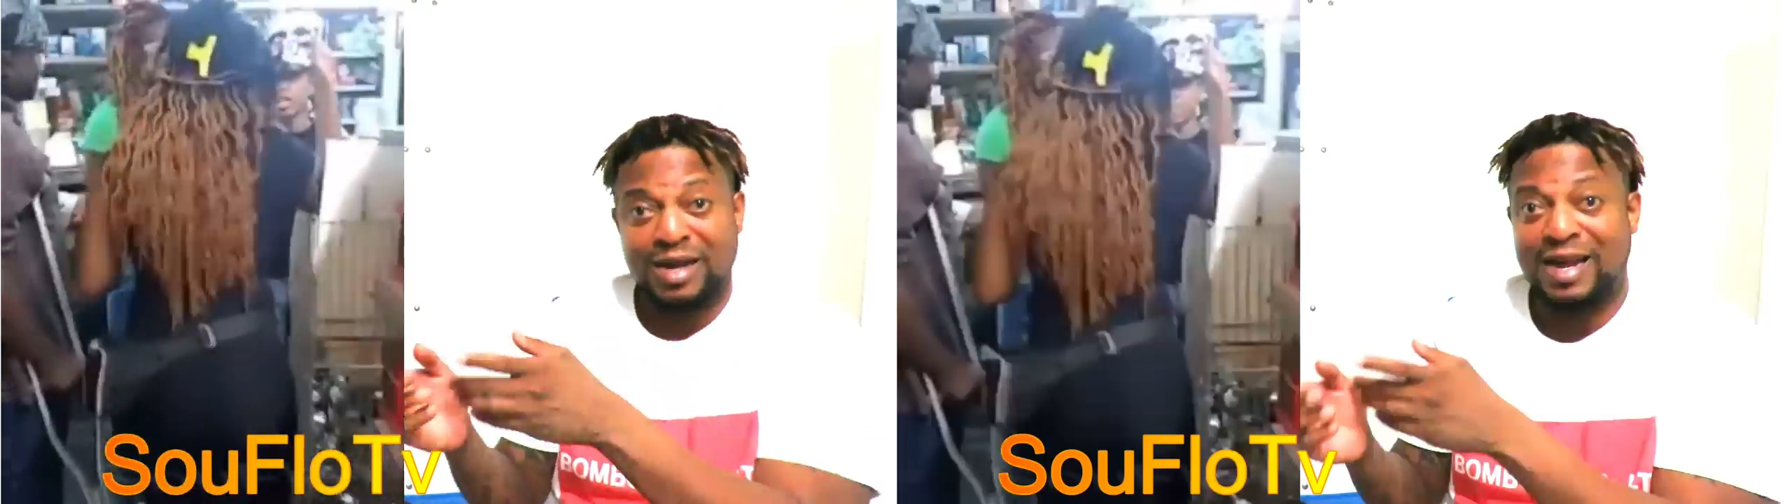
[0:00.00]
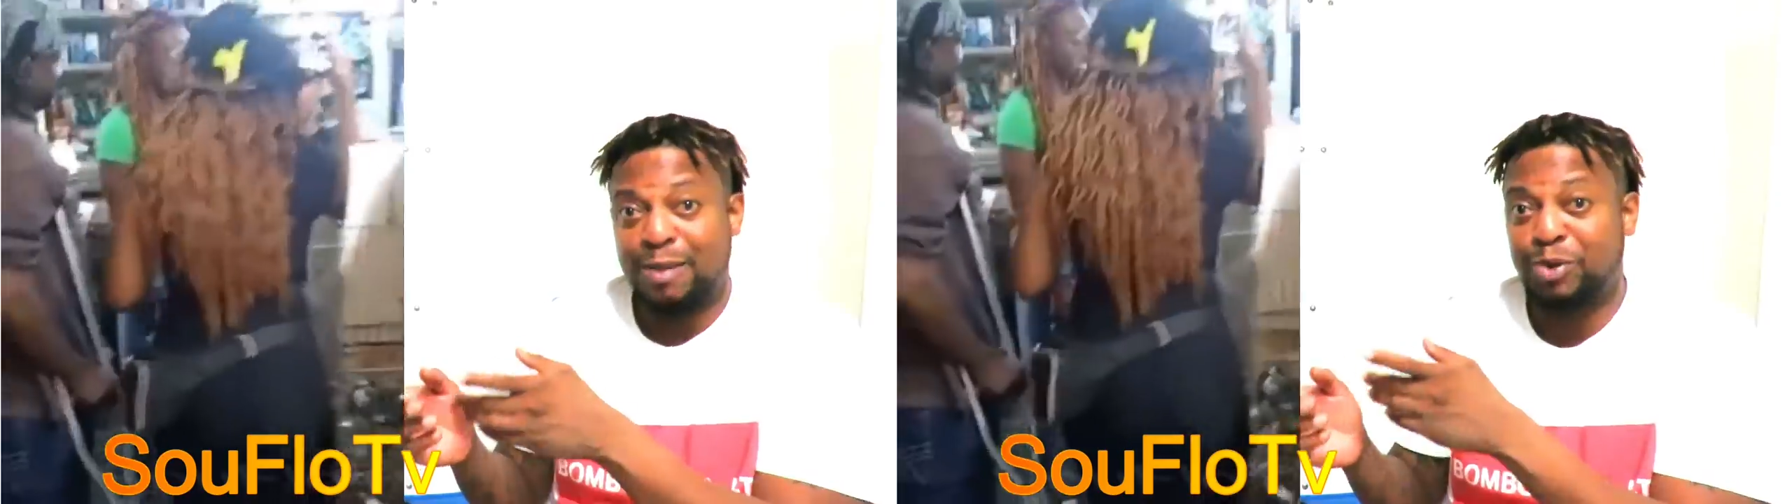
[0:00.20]

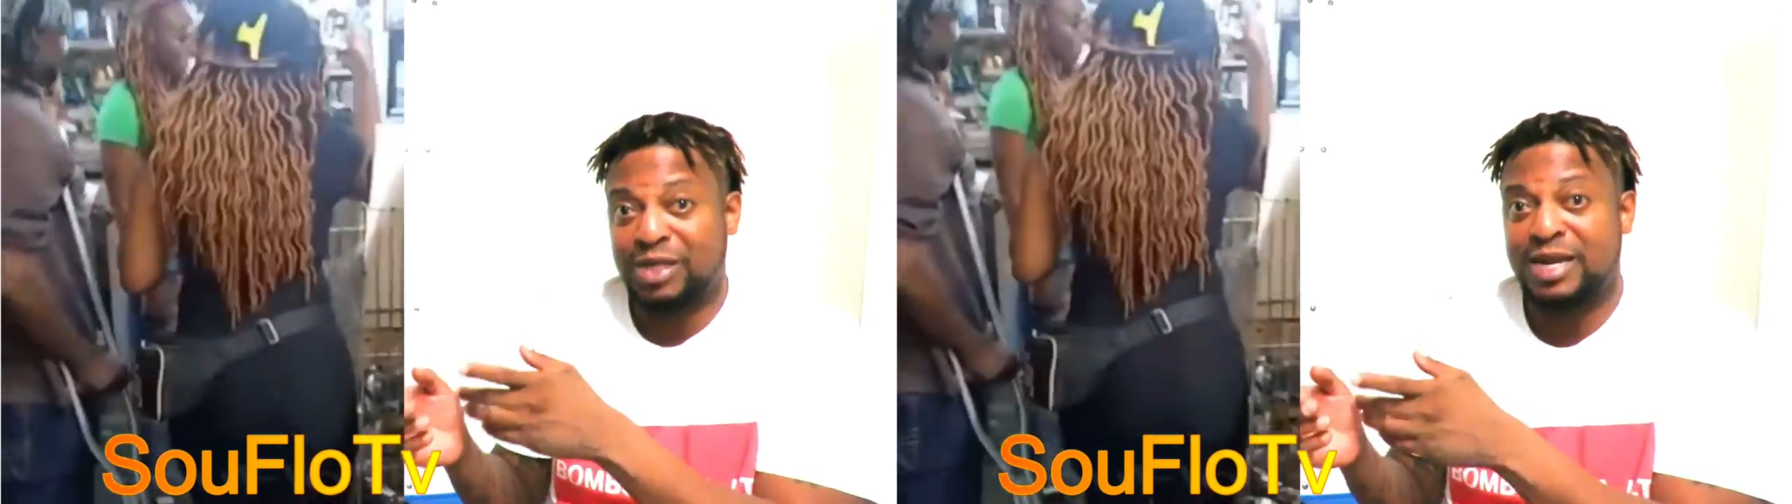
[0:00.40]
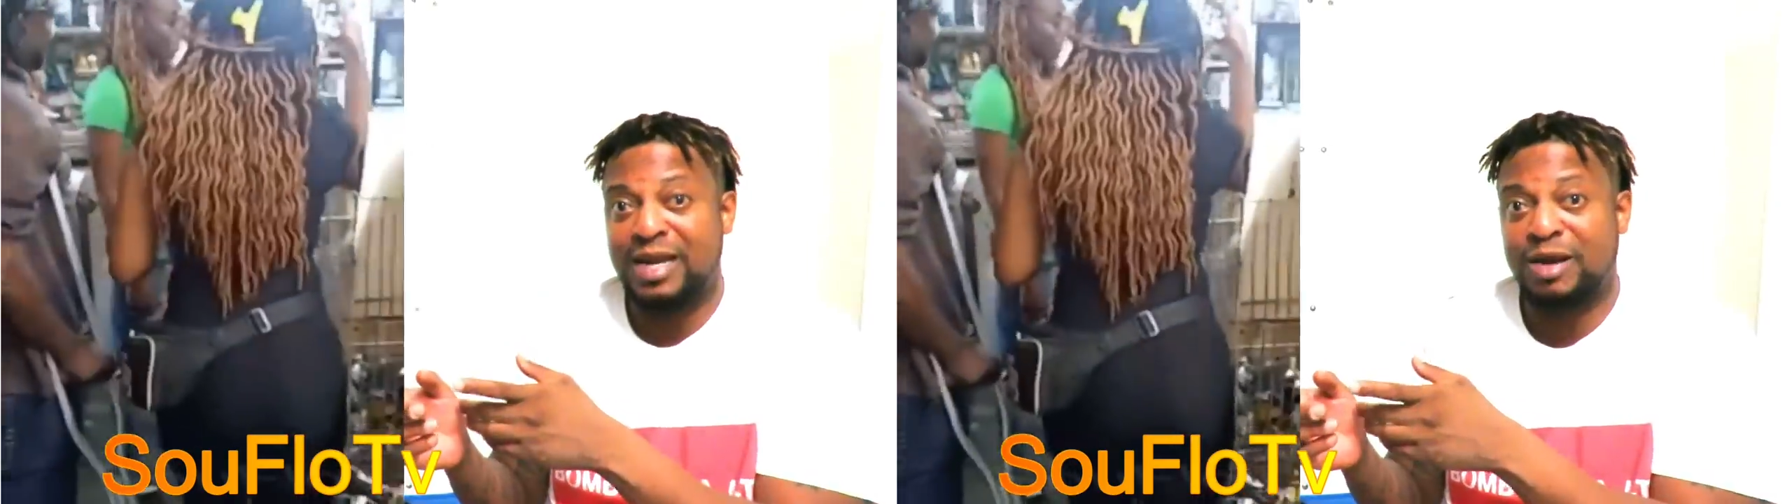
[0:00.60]
because the
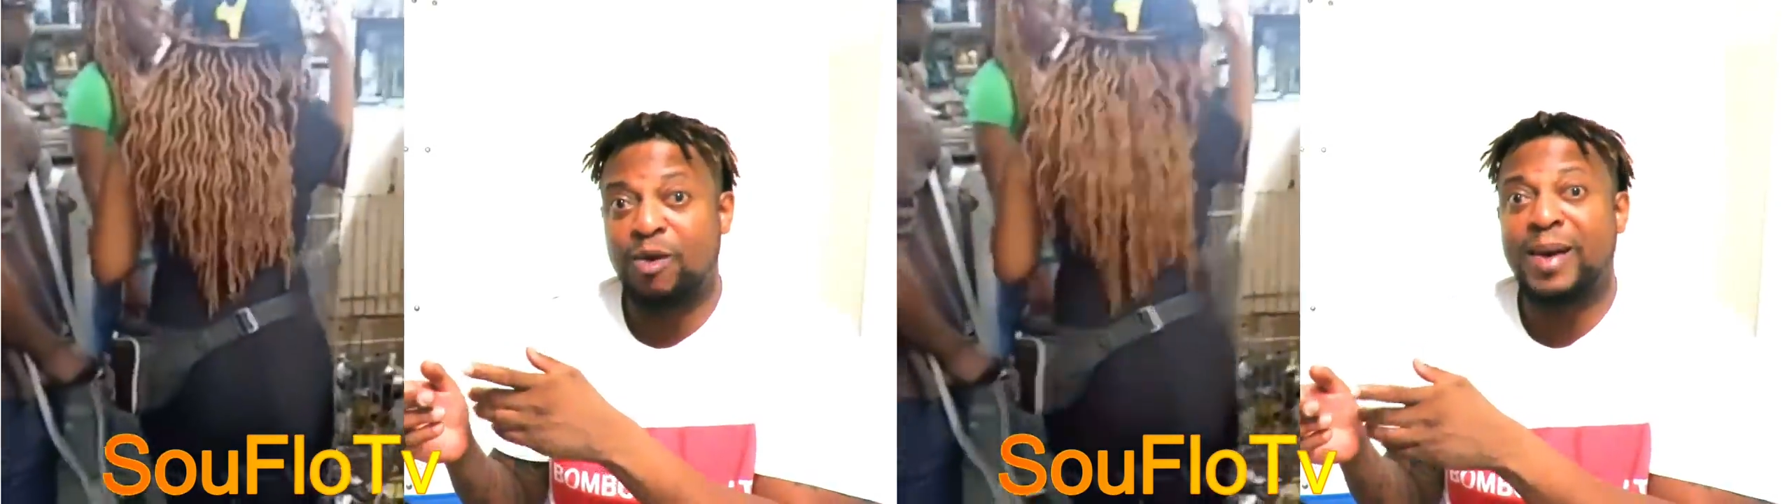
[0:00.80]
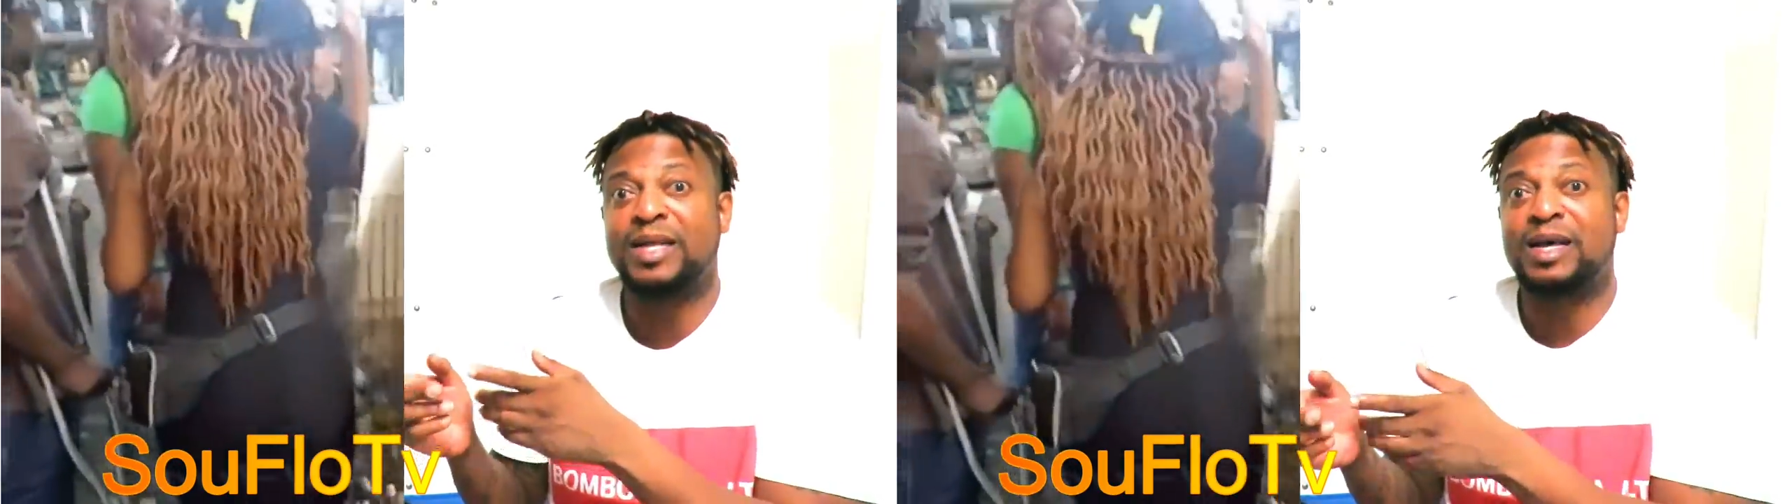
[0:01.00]
Pretty Don that we may